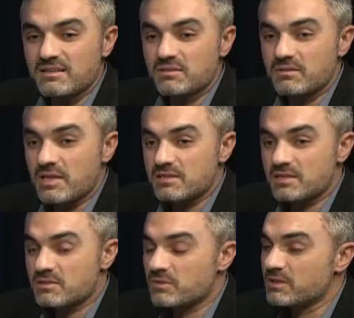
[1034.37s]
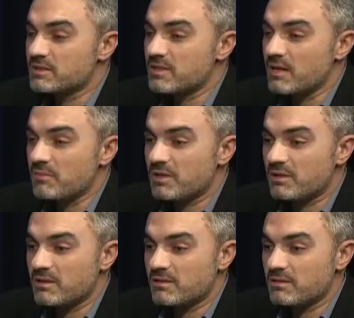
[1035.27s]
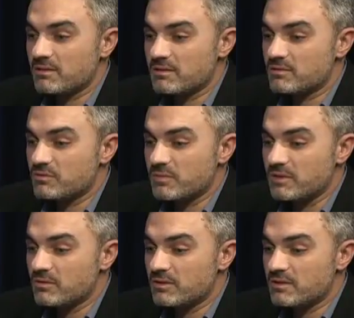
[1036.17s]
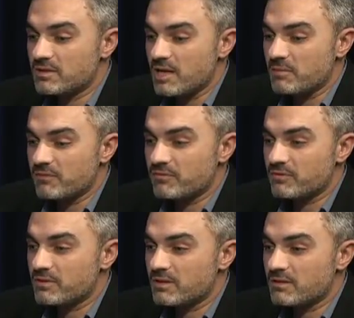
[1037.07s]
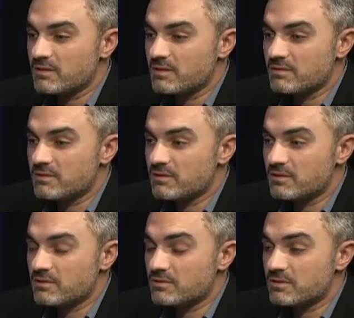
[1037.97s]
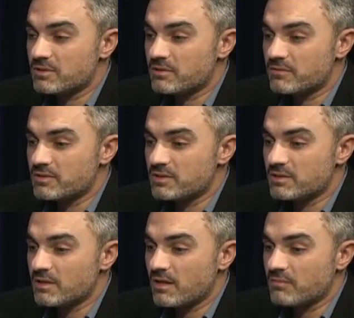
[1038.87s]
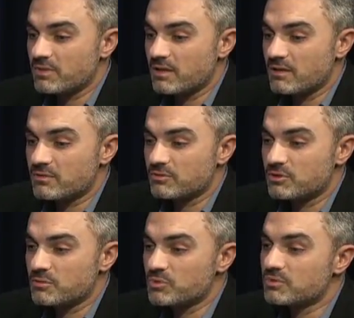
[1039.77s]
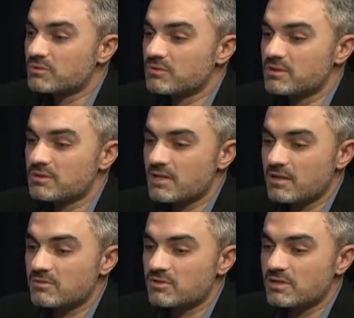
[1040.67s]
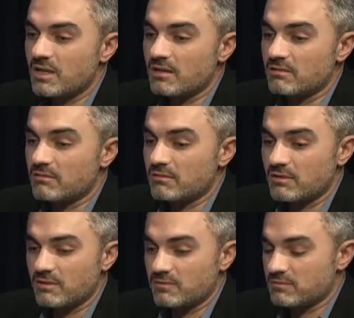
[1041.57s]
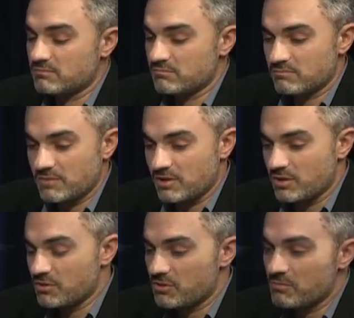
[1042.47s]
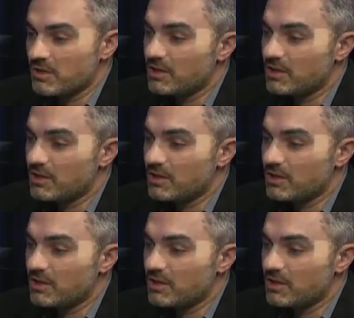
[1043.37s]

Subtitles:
So that's just one example. There's too many good examples for the Syrian refugees, how they are contributed to this country and even in Europe.